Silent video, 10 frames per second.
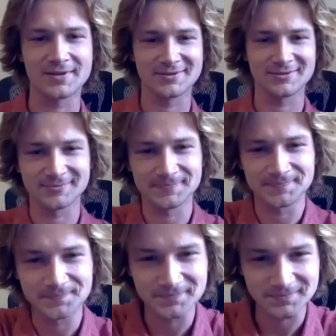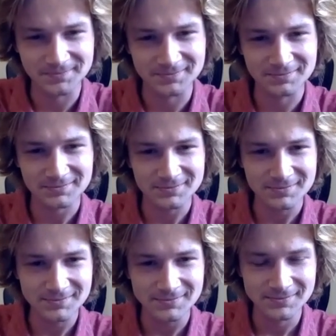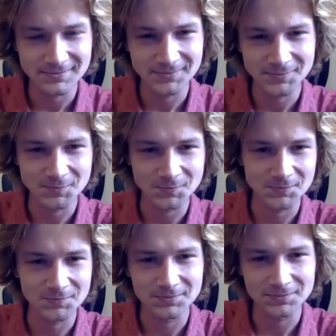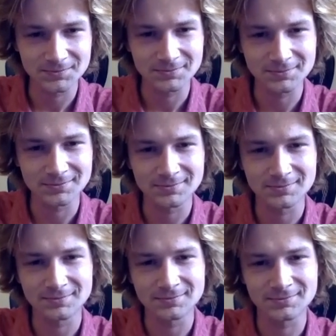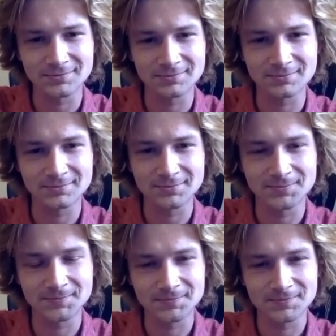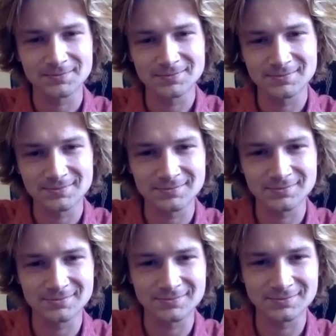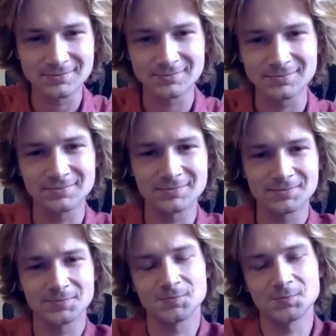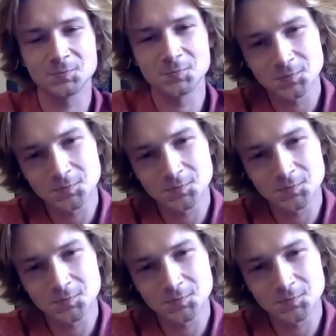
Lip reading: (silent)